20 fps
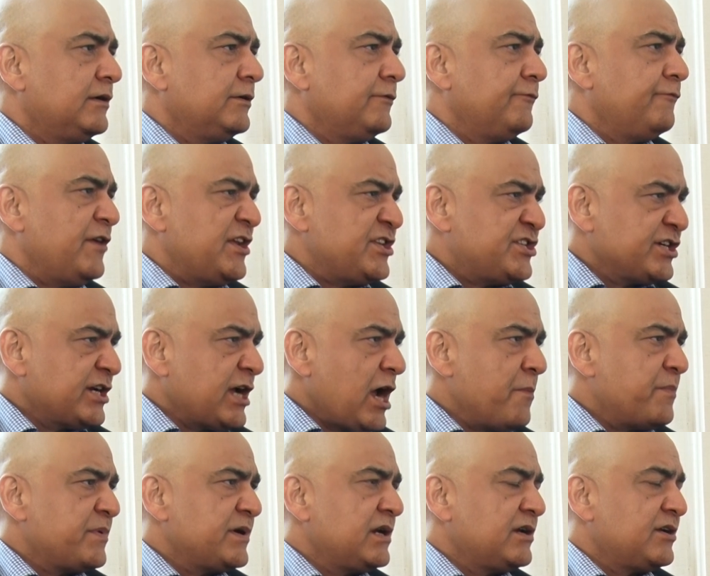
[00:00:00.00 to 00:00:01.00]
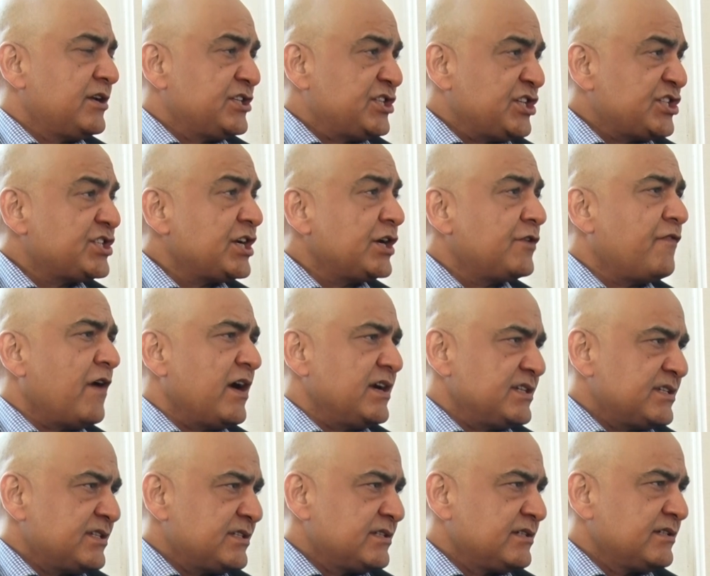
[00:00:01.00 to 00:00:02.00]
venture capital registered
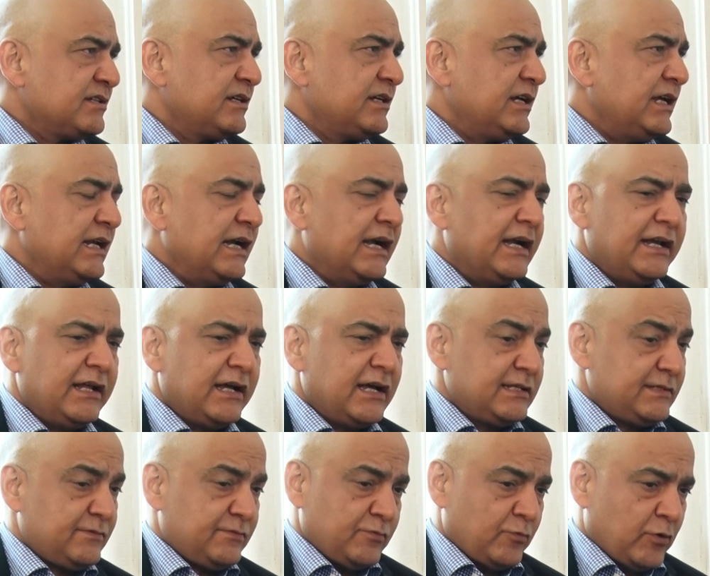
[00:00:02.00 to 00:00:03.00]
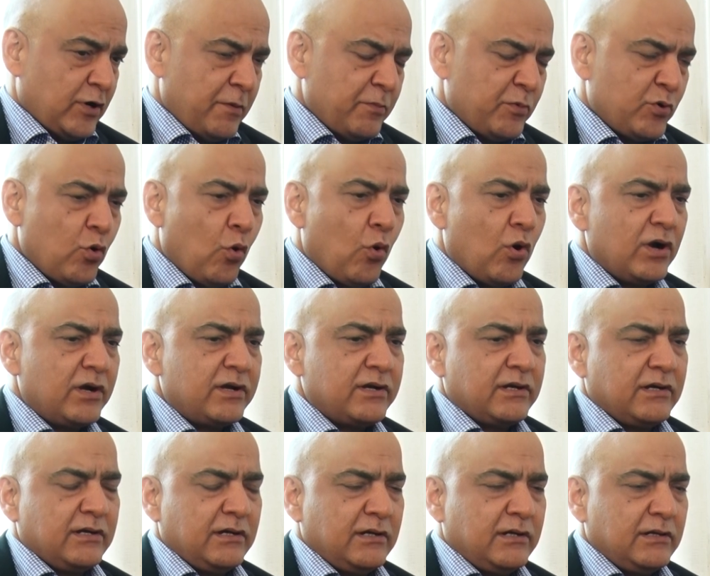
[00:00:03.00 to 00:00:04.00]
funds in India, as what I'm told,
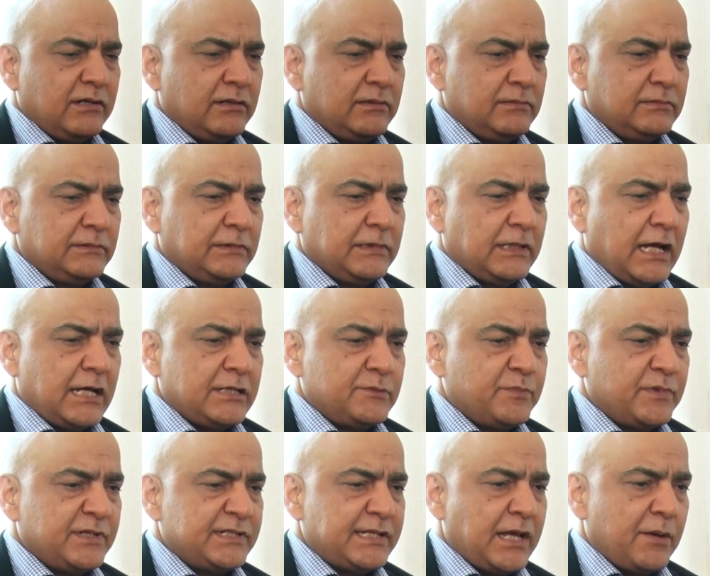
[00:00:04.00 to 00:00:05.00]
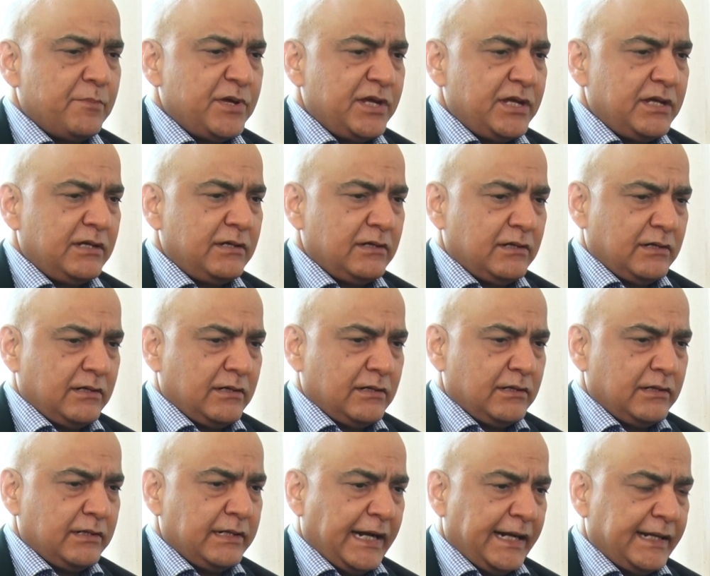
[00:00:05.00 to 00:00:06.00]
as per
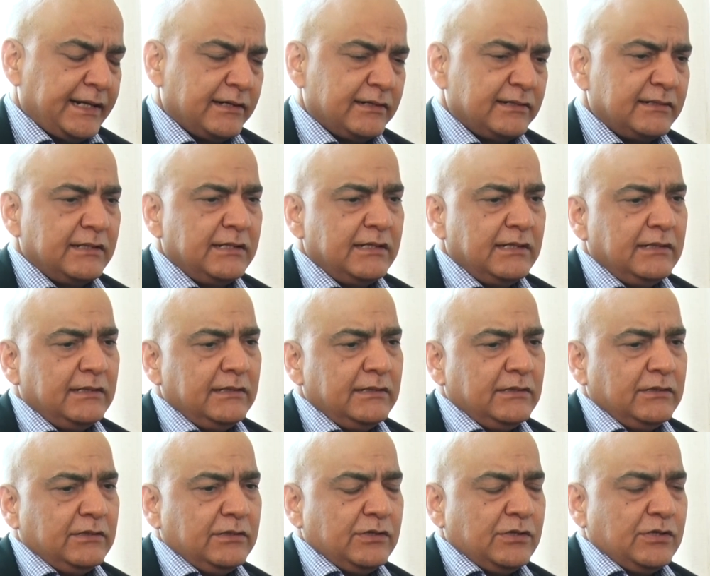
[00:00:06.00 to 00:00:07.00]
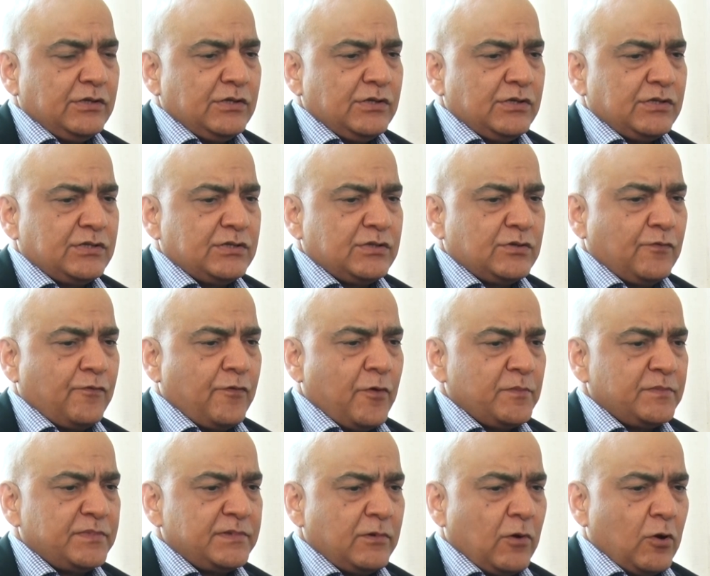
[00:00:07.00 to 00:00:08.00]
SEBI data. So,
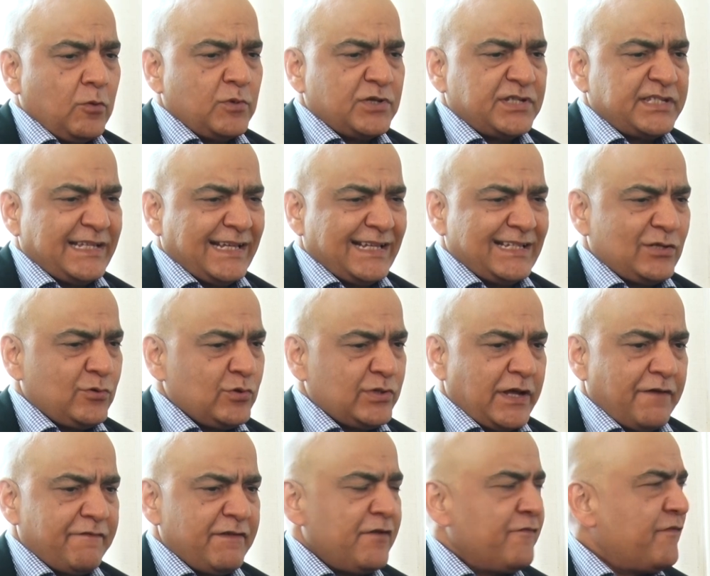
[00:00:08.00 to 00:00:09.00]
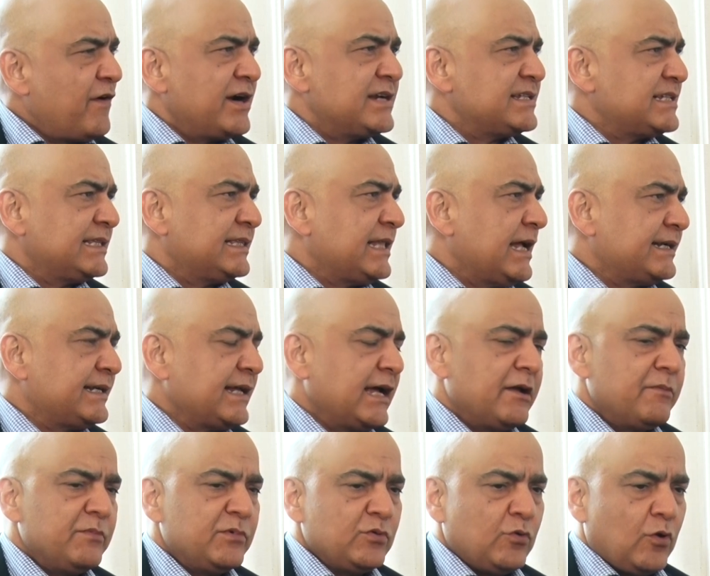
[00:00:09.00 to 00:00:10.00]
from almost 6 to 7 funds at that
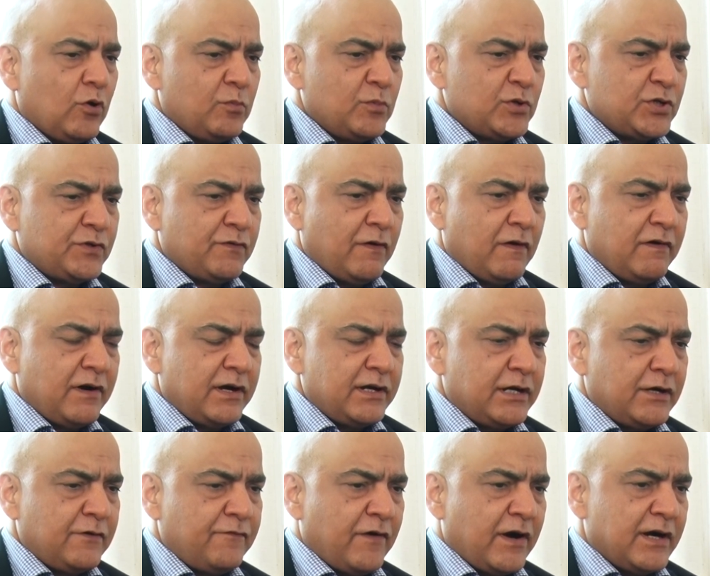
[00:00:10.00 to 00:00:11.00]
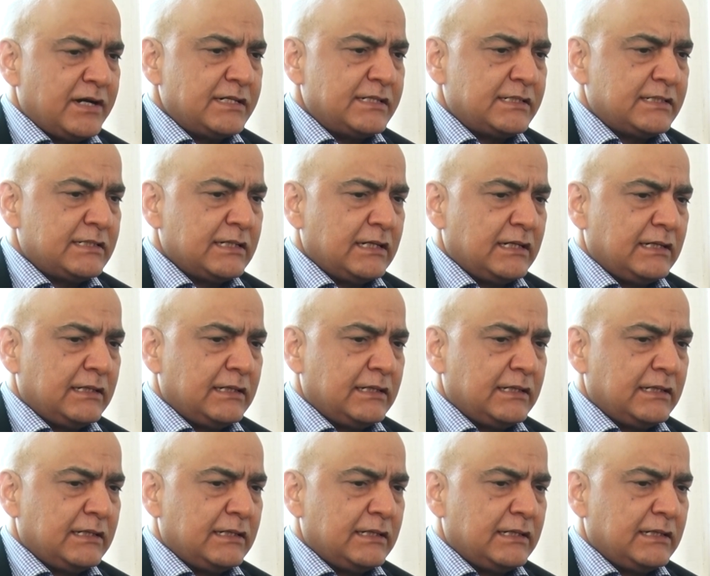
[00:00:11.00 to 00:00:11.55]
time to almost 1,200 funds,